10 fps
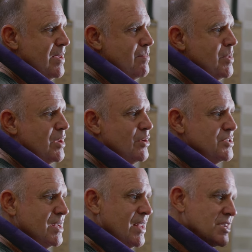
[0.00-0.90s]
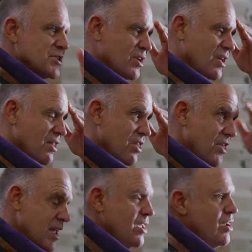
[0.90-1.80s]
Because unless you can
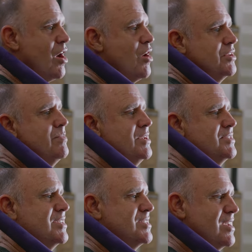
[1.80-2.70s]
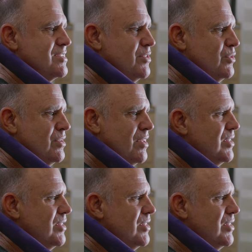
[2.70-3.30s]
think you're going to be successful,